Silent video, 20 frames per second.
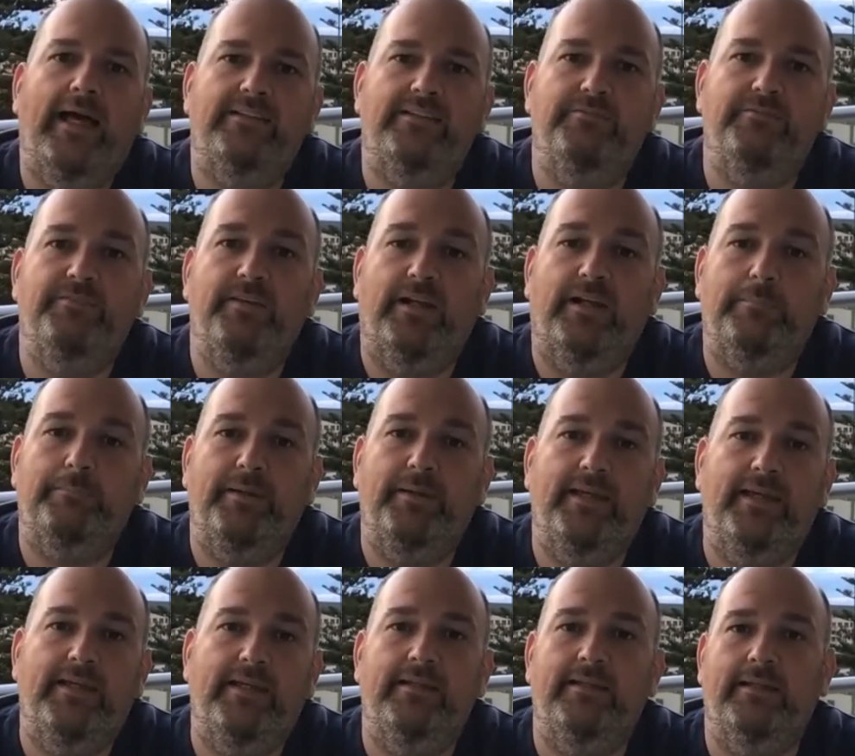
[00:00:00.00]

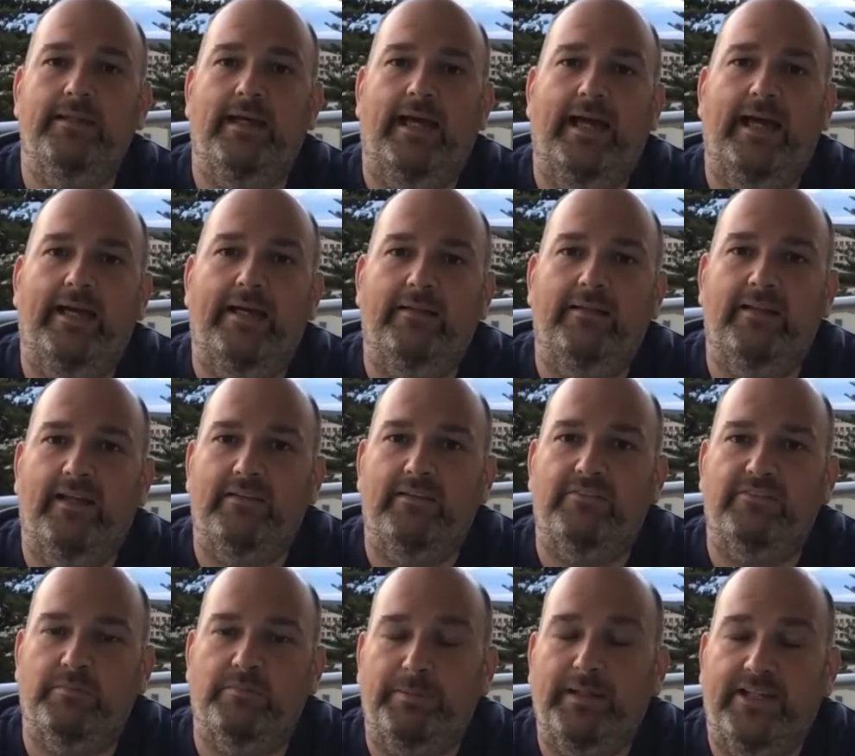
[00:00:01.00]
developing a
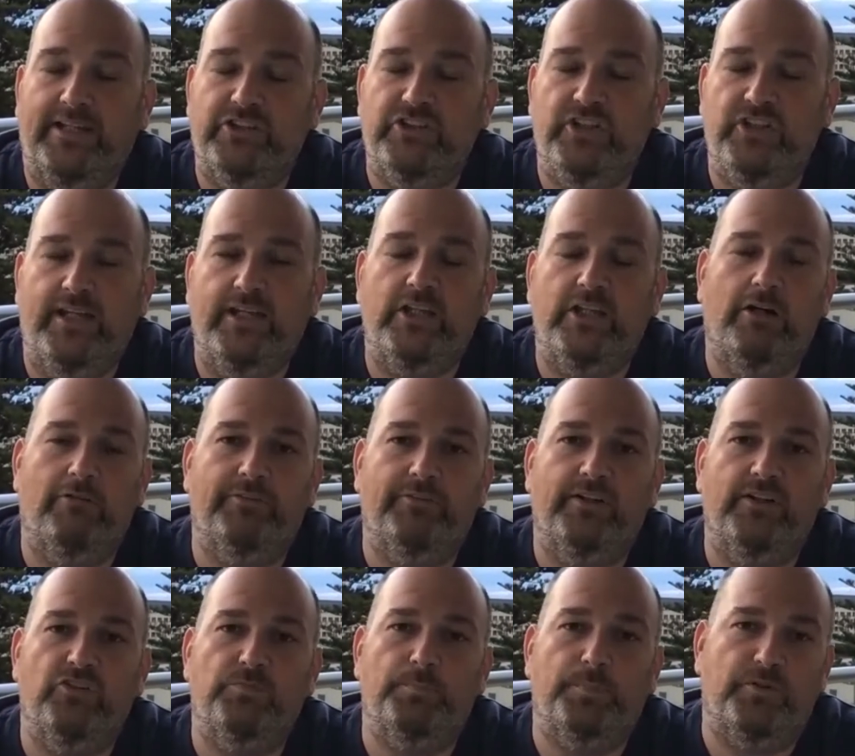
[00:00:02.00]
supply chain
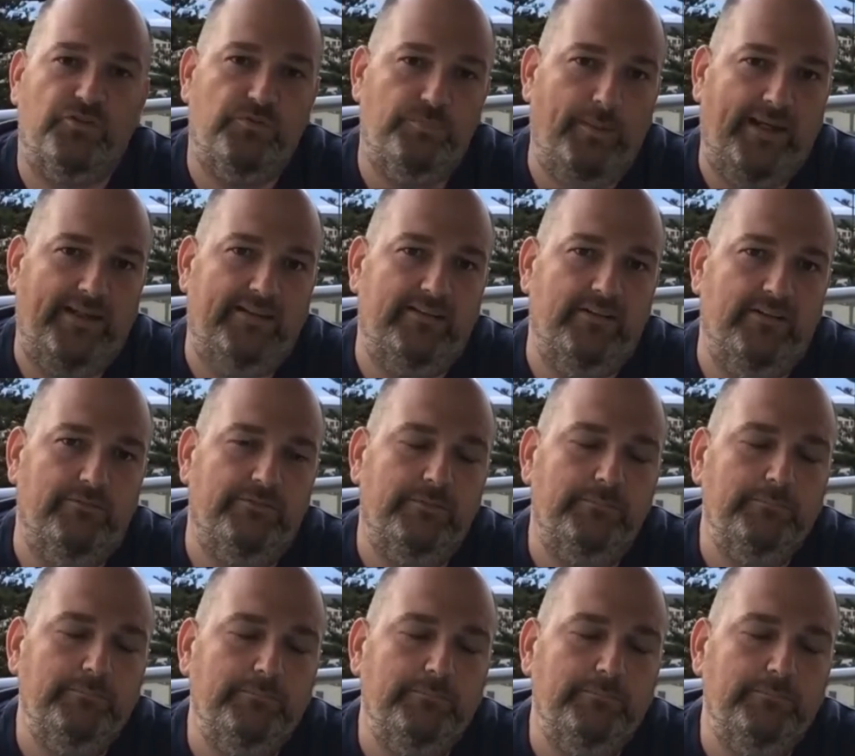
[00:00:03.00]
governance perspective.